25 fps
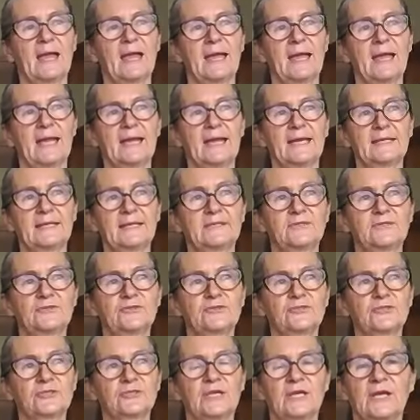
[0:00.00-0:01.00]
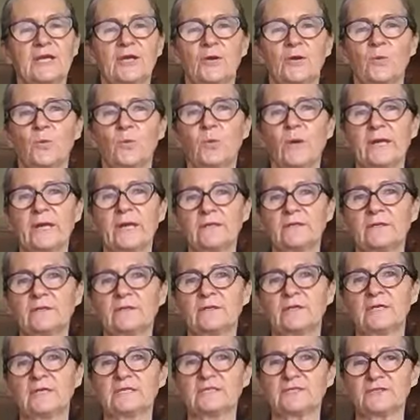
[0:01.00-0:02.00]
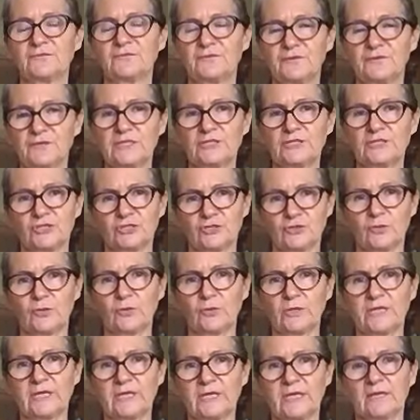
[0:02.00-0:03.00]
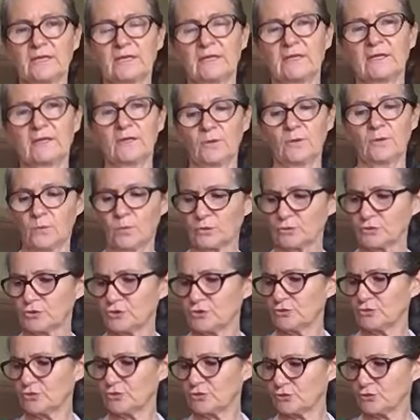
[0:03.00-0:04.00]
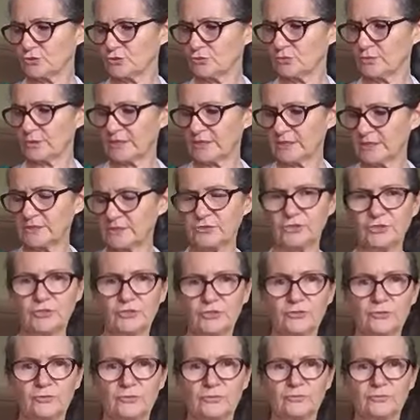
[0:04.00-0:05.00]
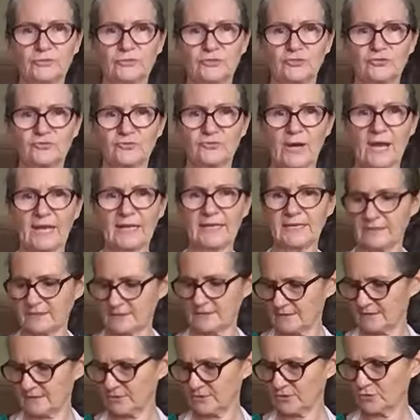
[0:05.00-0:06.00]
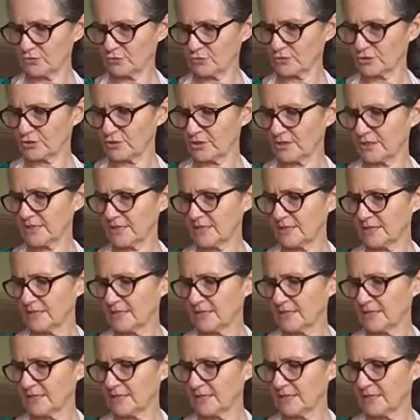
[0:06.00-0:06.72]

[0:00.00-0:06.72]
And when it's finished cooking, what you do is you strain your ghee.